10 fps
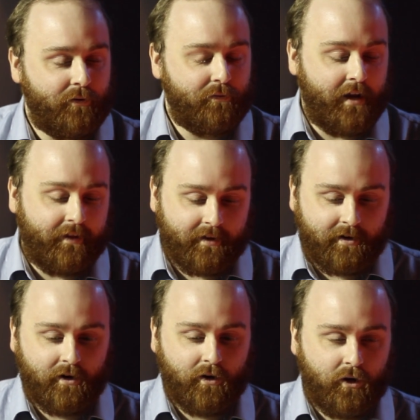
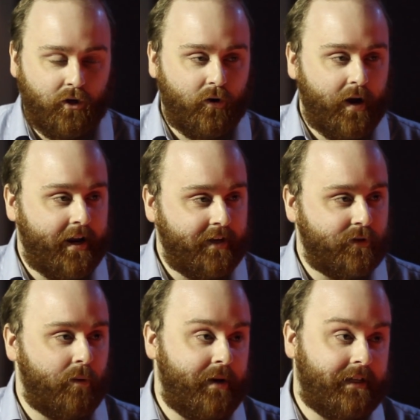Nathan, you're heading
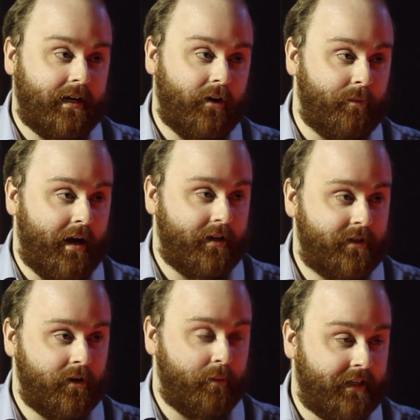to a big title
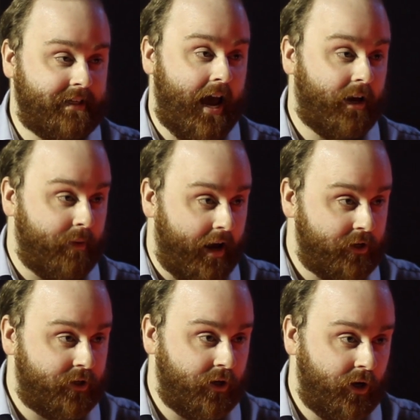match, a big tag
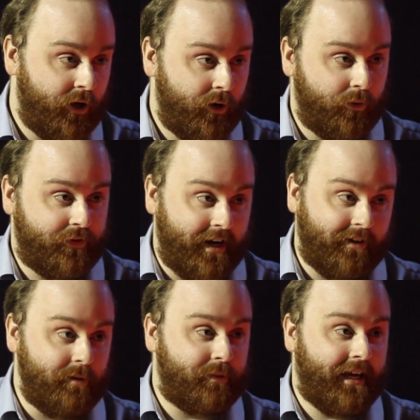match with
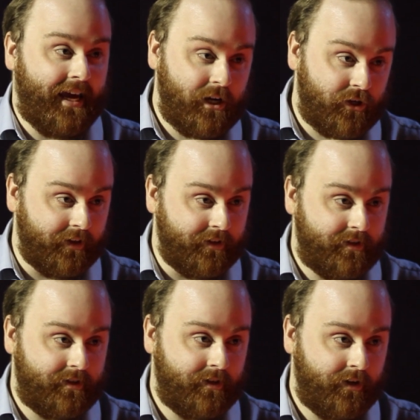title
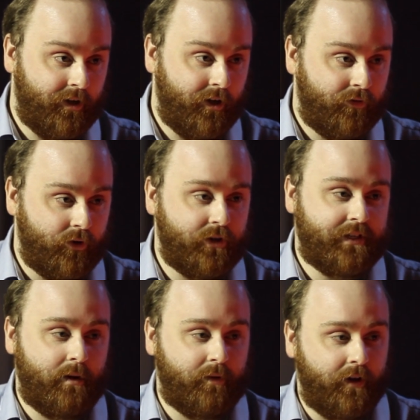implications for your
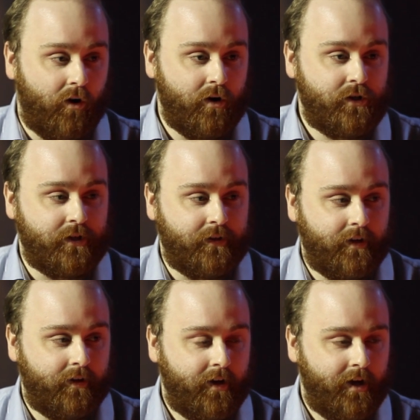stable, the
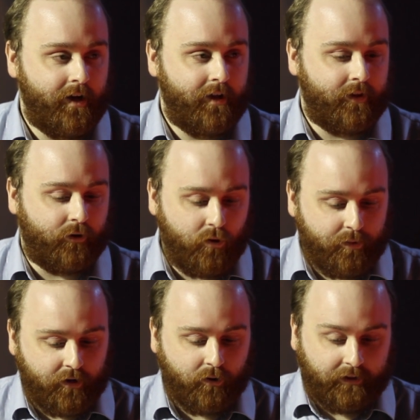Origin, the group
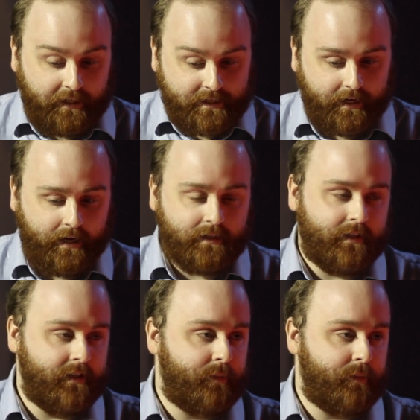that you're leading into this